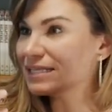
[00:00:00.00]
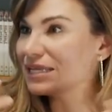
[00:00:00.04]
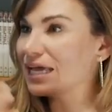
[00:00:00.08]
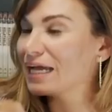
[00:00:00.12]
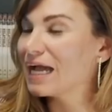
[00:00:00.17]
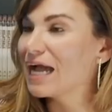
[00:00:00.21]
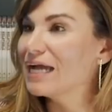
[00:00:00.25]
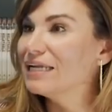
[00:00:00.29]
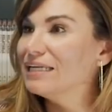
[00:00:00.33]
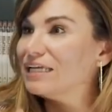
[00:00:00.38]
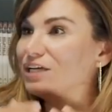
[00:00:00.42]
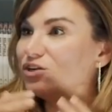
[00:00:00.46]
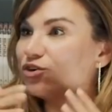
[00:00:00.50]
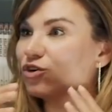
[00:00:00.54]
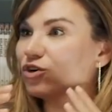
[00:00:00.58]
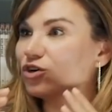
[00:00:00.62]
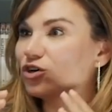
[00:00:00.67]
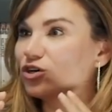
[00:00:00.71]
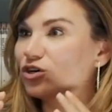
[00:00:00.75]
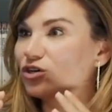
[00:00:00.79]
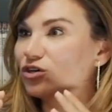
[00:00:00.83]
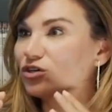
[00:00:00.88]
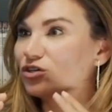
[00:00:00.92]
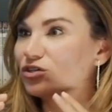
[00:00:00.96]
Like I need
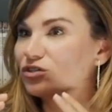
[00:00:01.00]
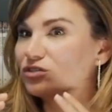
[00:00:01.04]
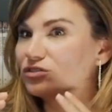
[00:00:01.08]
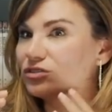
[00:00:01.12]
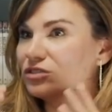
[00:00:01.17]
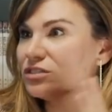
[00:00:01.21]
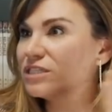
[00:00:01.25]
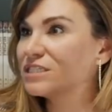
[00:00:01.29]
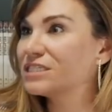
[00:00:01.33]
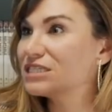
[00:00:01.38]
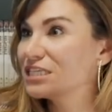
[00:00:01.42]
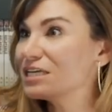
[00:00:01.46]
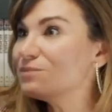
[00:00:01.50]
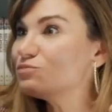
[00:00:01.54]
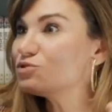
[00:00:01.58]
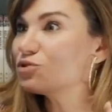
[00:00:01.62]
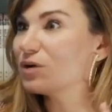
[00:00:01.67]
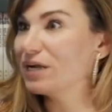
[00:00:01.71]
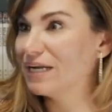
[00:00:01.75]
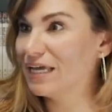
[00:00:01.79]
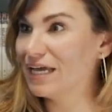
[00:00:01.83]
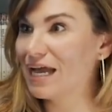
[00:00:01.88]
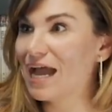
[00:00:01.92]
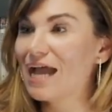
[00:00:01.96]
the sleep
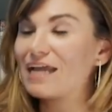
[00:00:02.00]
training.